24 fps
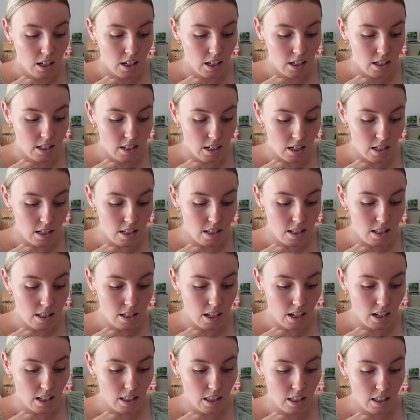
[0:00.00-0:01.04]
It does
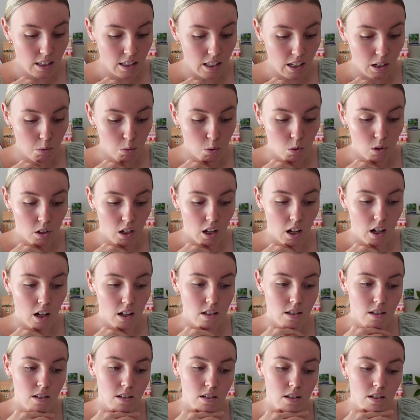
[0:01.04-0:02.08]
say that they will
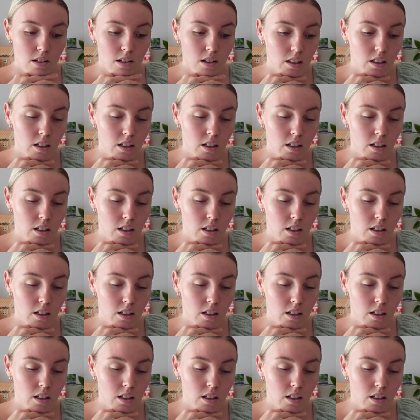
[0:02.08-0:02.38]
last